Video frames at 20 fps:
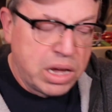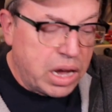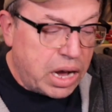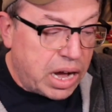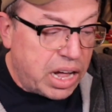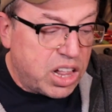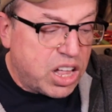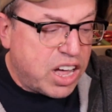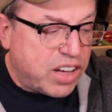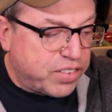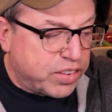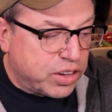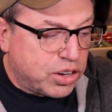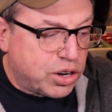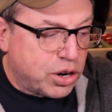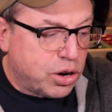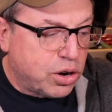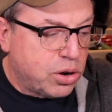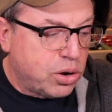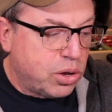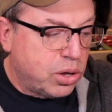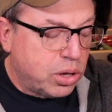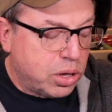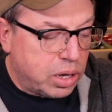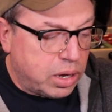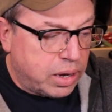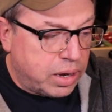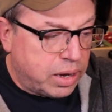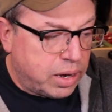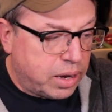I'll often
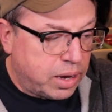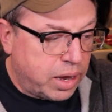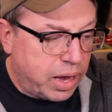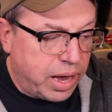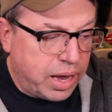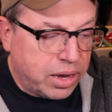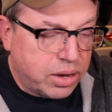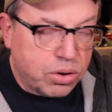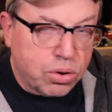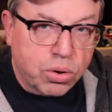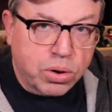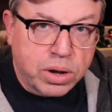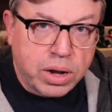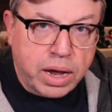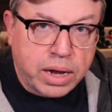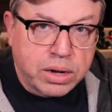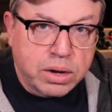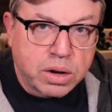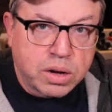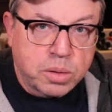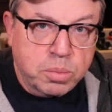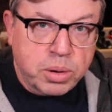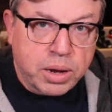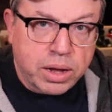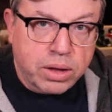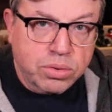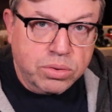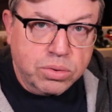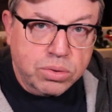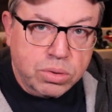curl 800 or 900
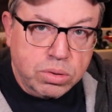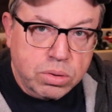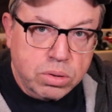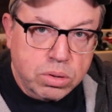pounds.